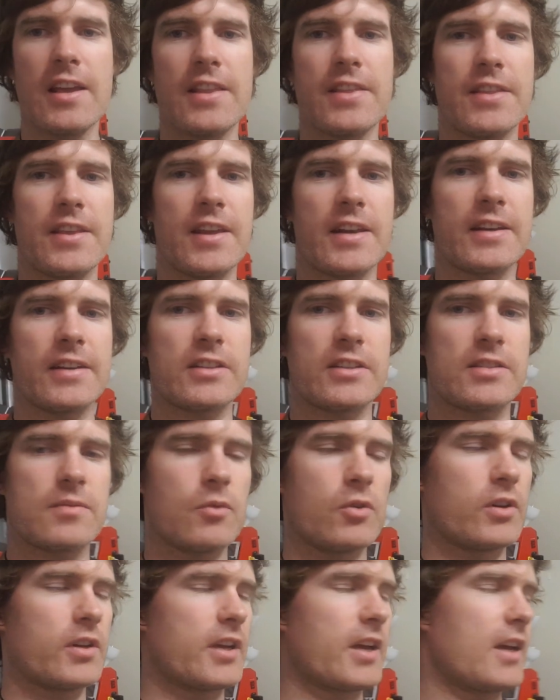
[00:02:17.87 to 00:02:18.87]
Then this
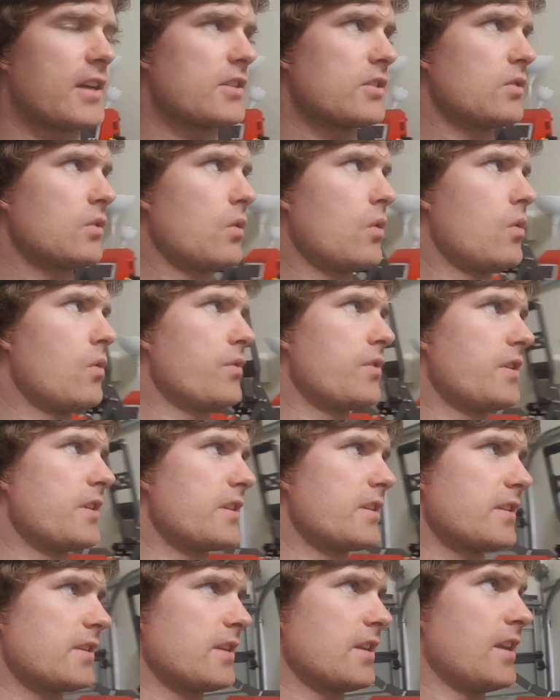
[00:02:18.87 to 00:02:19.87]
morning I saw
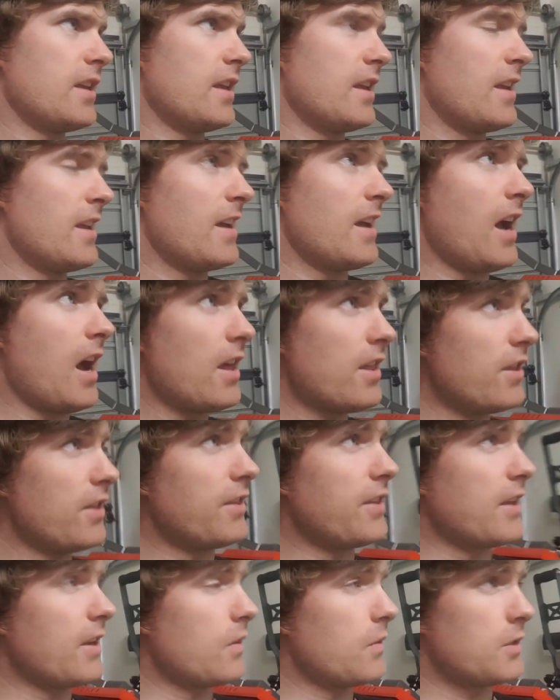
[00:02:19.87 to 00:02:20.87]
this other
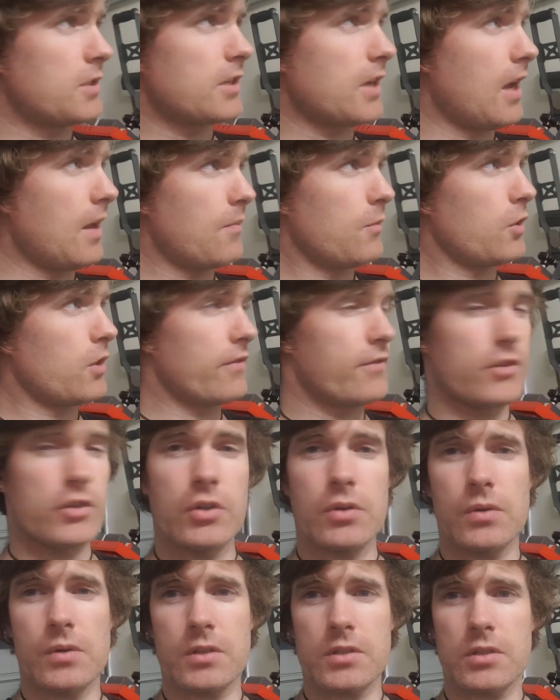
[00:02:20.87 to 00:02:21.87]
thing, which I'm not even
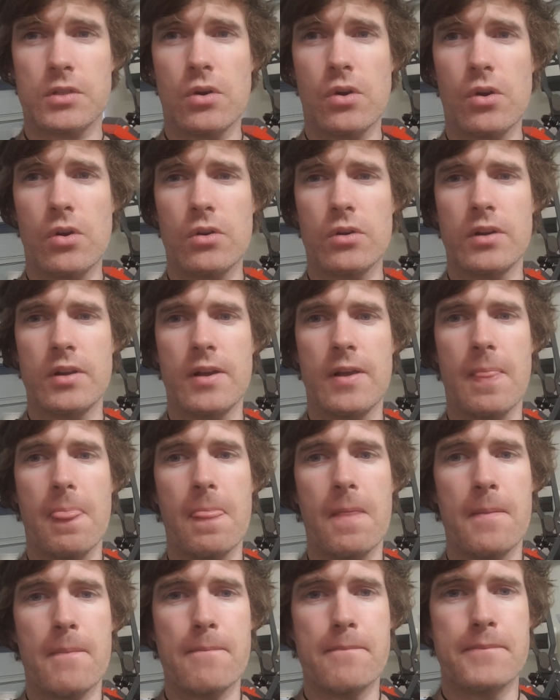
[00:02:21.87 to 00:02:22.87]
sure what it's called,
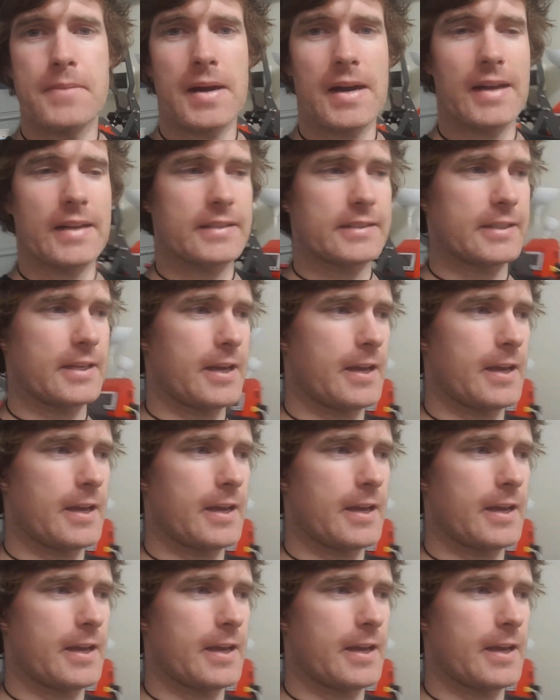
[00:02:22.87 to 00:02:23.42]
but